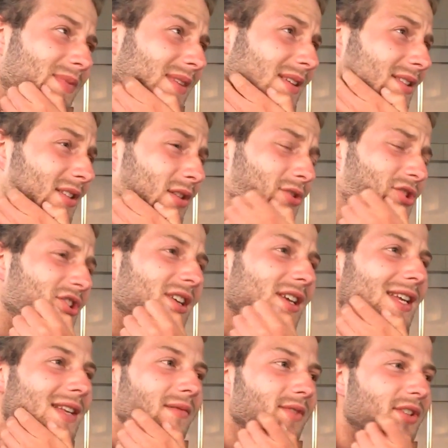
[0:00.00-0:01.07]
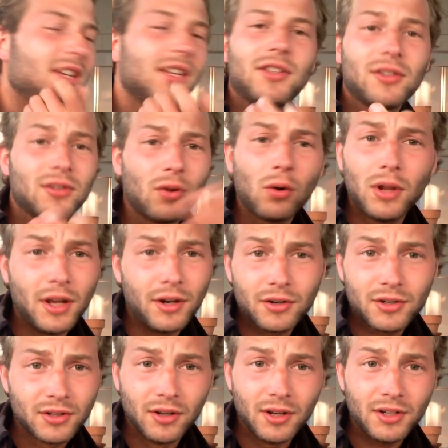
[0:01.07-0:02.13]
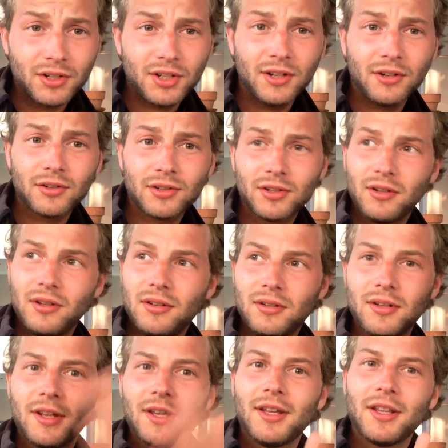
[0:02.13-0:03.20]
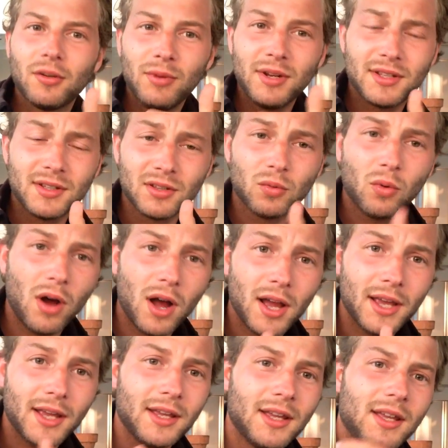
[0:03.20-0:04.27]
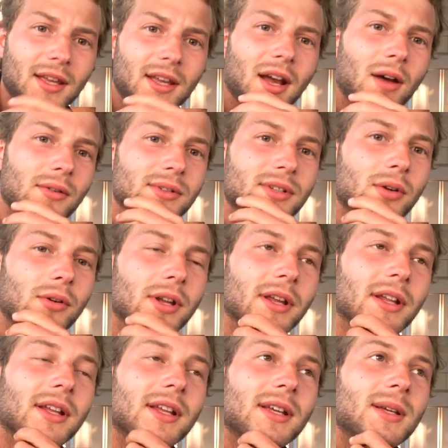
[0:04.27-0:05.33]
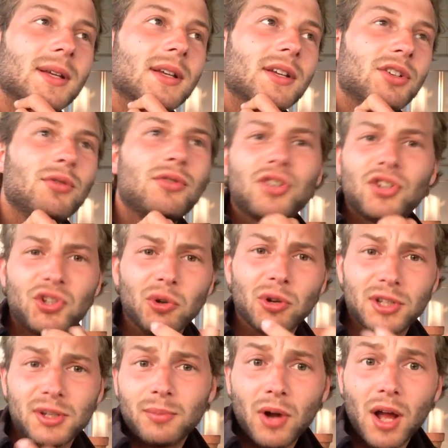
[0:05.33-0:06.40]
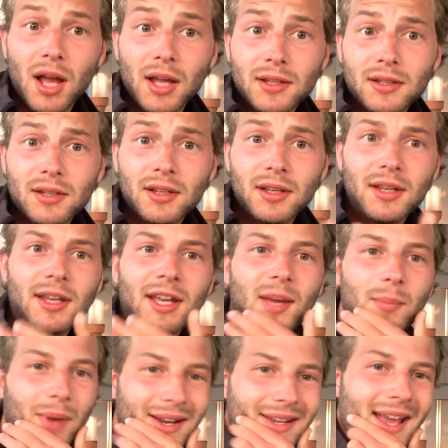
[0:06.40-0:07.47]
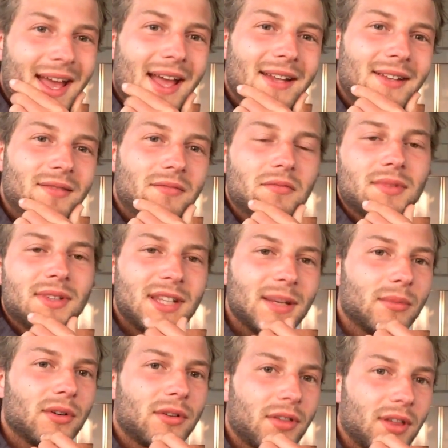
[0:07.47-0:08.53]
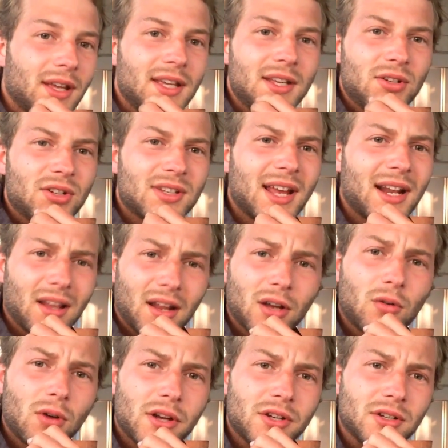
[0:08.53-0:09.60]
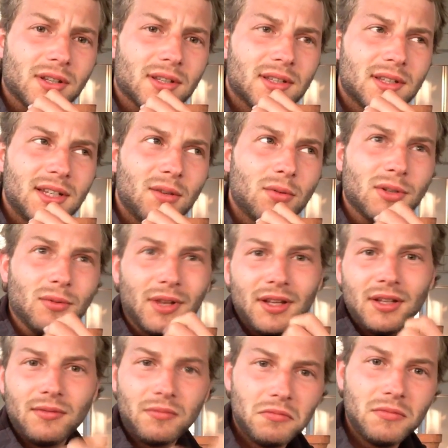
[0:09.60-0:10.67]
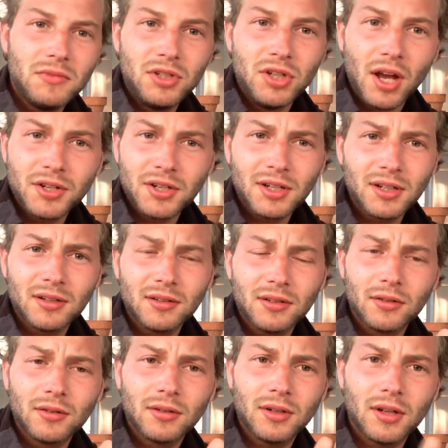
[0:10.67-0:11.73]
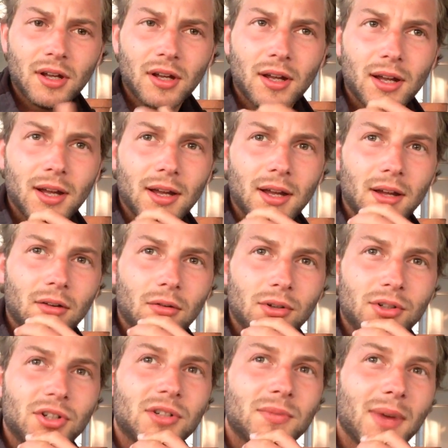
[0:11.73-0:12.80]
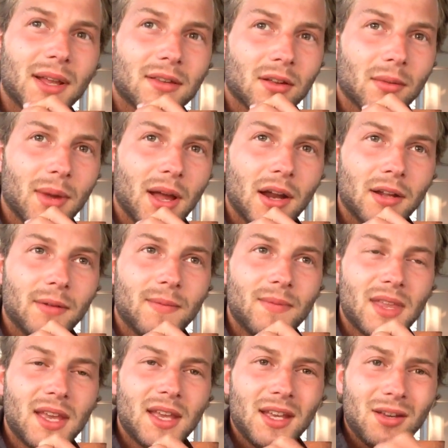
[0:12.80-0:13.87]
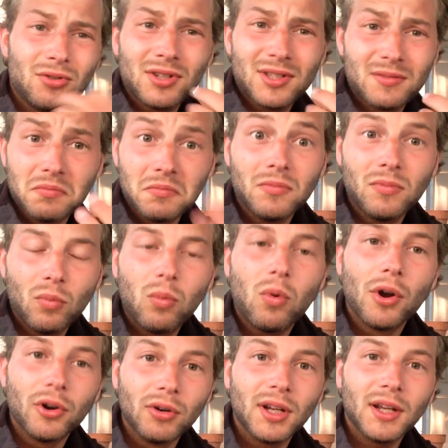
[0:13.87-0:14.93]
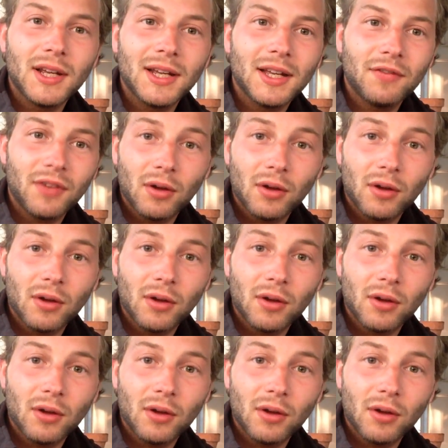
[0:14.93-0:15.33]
so she, she totally understood it. She understood the reasons why I was doing it. She was just sort of surprised. My dad, similar thing. He just had a lot of questions. He wasn't really judging Uh, or judgmental about it. He was just wondering if I